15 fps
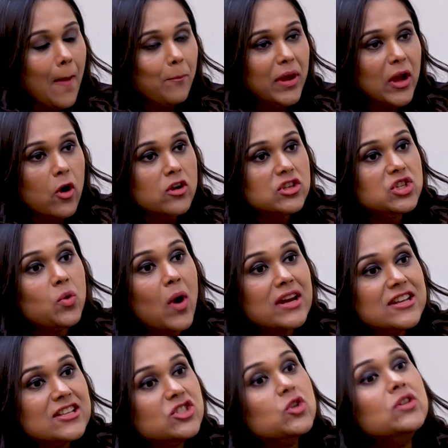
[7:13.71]
because you
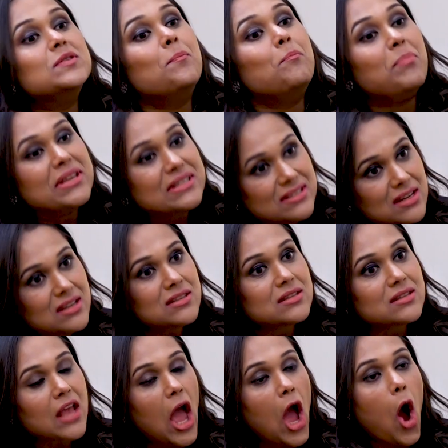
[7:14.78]
understood
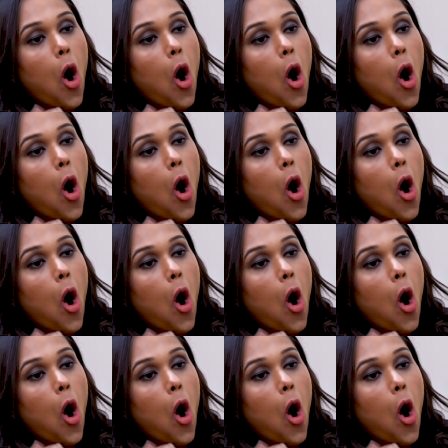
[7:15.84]
business,